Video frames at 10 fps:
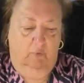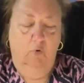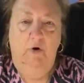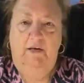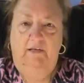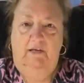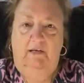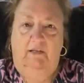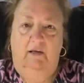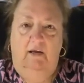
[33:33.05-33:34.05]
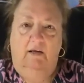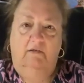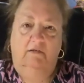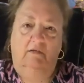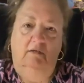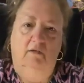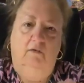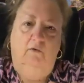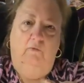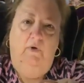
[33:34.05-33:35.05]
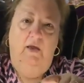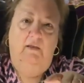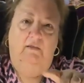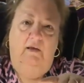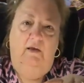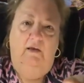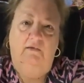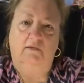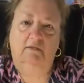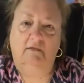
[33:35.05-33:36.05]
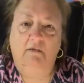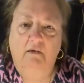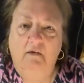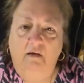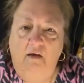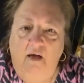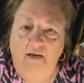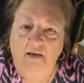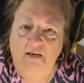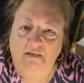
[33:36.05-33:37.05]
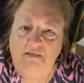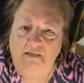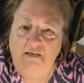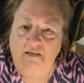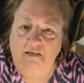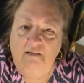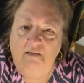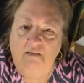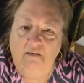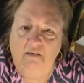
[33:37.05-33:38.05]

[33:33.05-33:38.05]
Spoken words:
pointy things, the red things. Hi, Nancy.